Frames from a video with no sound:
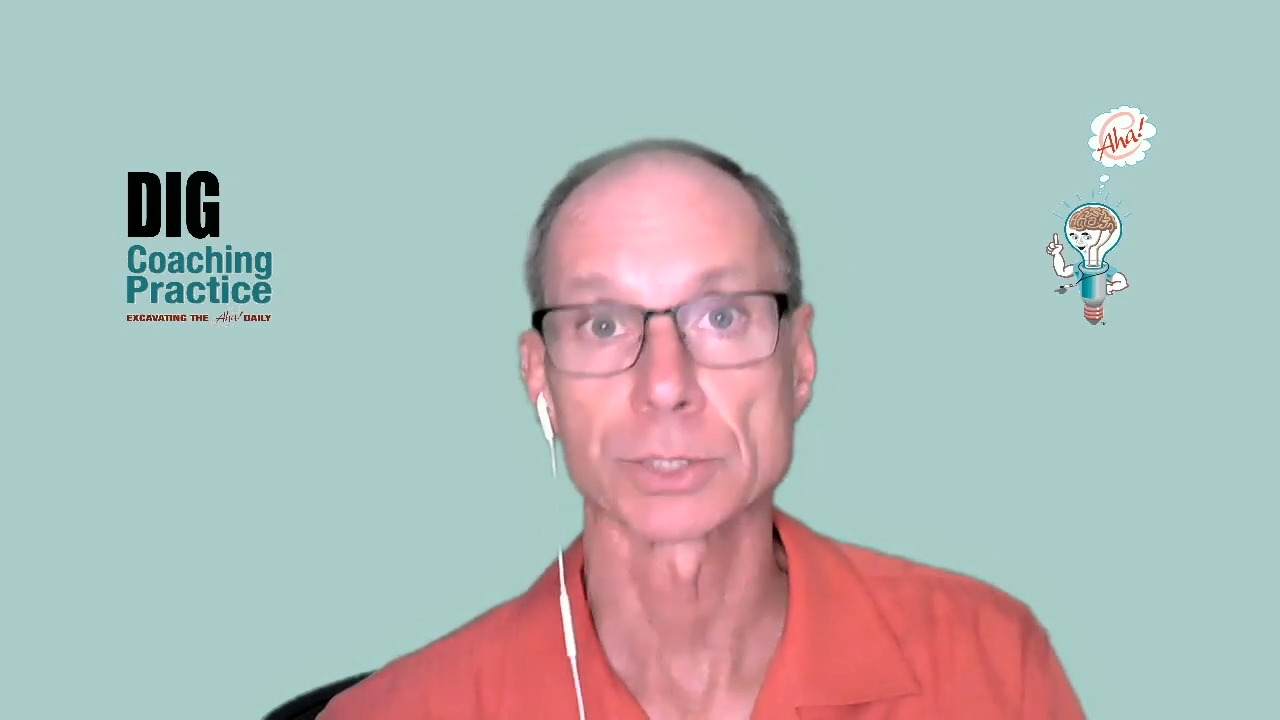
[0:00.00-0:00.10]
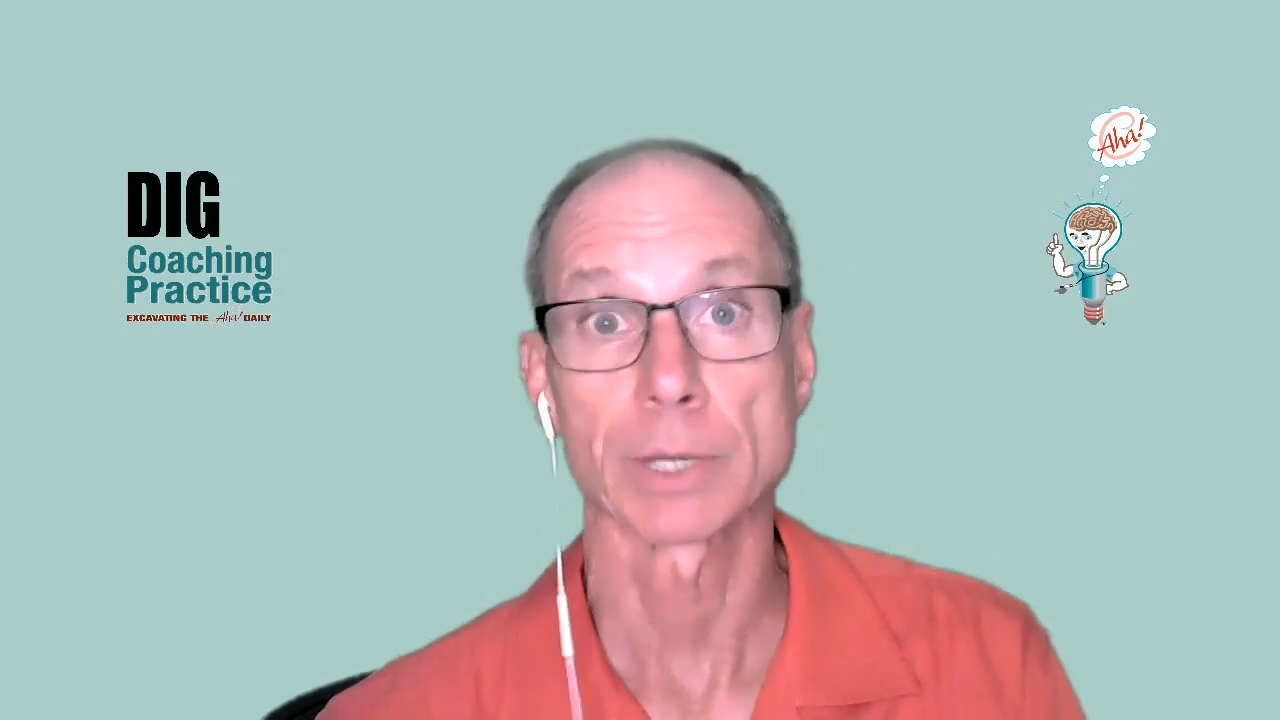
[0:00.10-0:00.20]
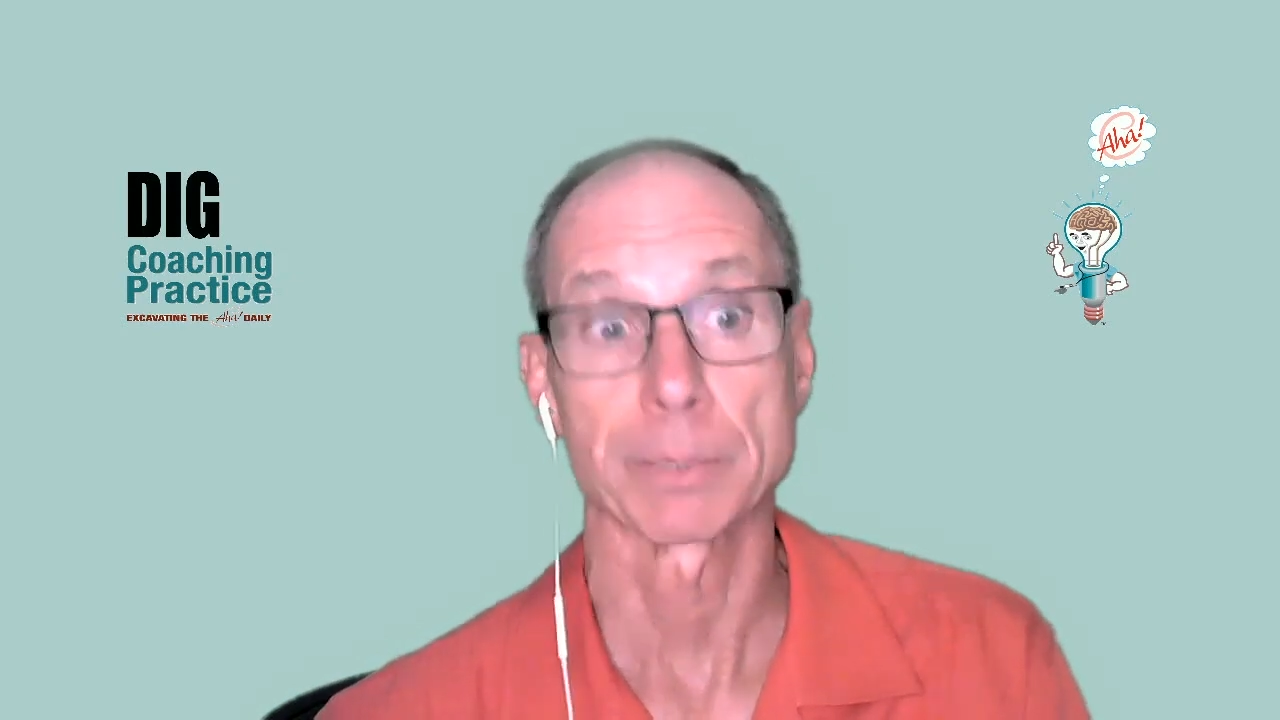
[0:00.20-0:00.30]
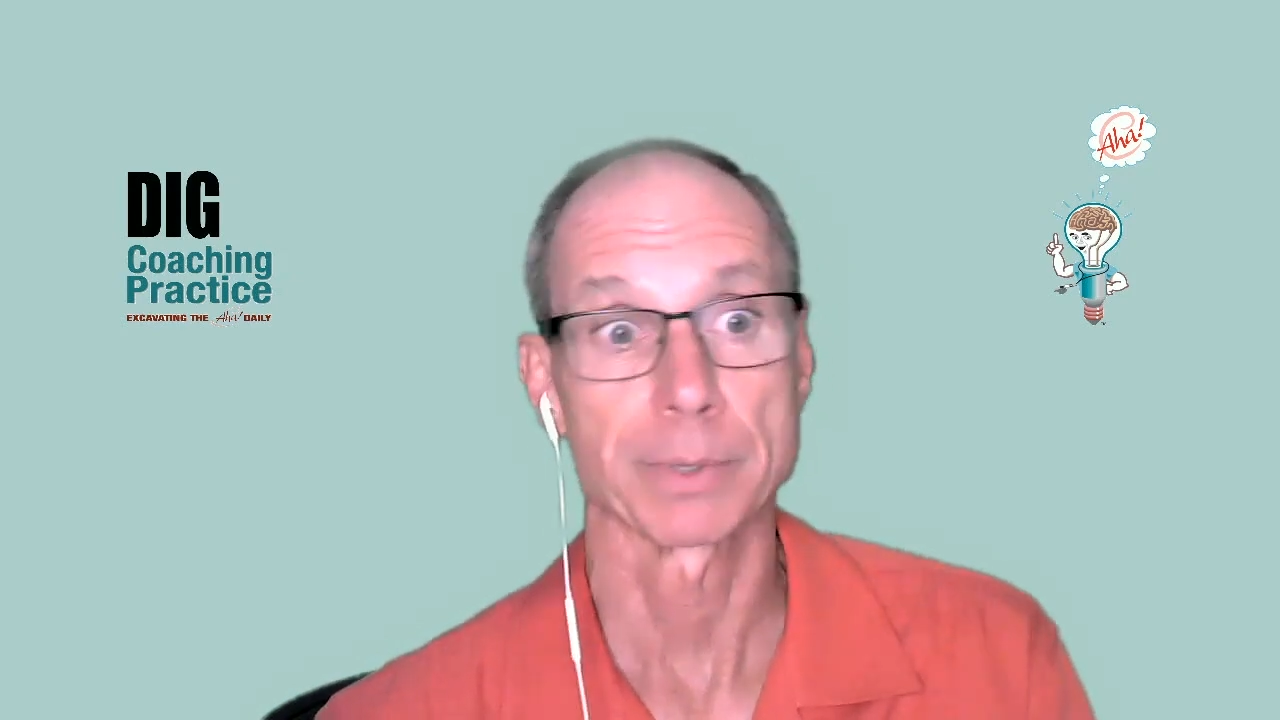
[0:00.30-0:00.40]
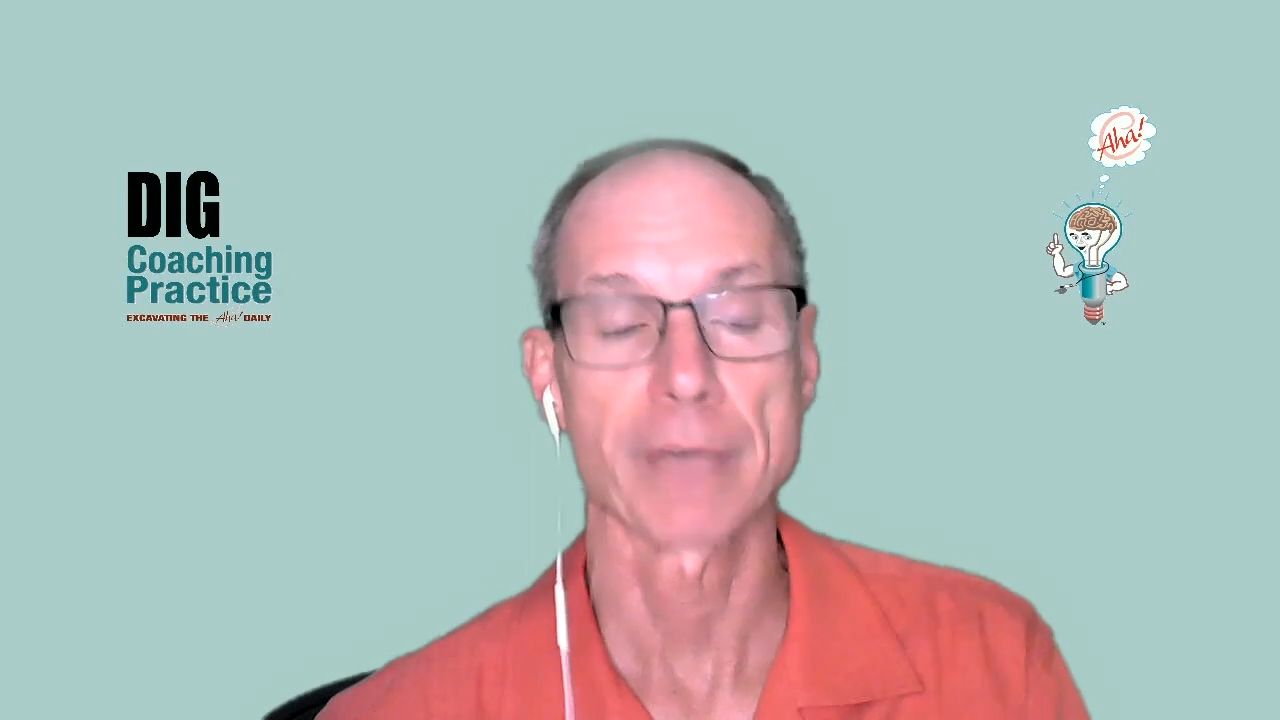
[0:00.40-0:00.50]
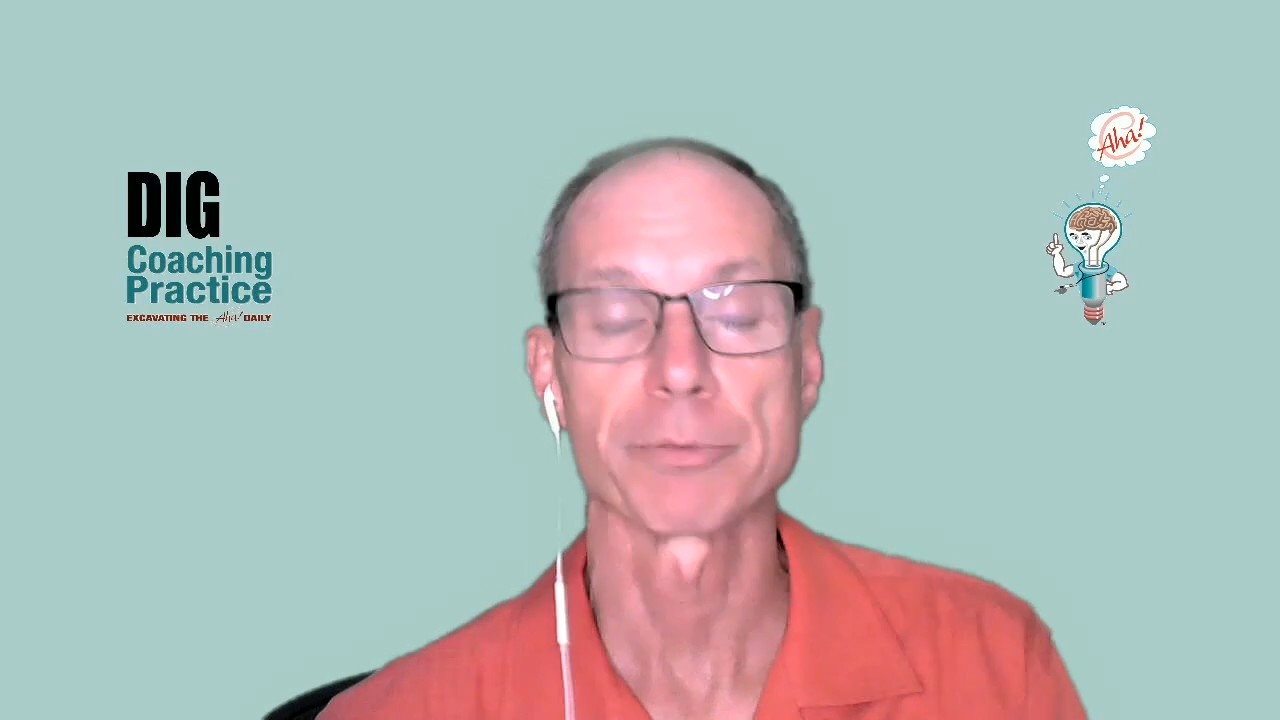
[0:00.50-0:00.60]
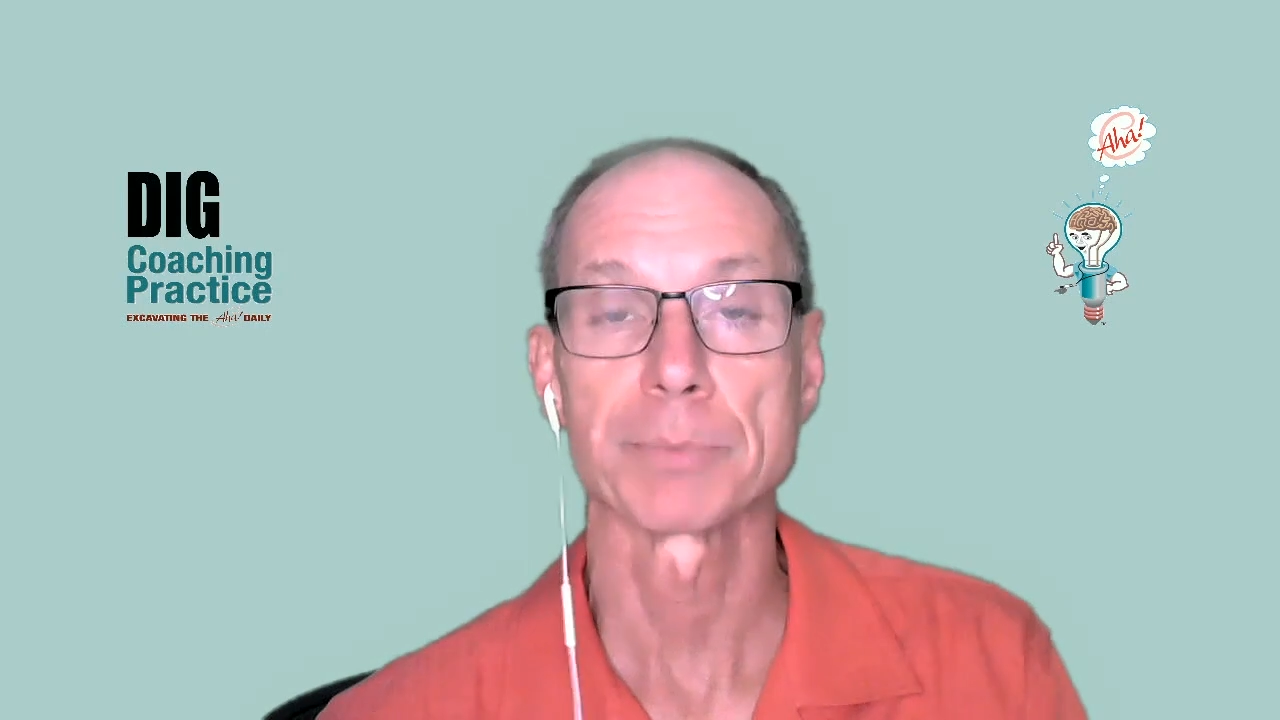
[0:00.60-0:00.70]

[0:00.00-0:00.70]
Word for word: So I have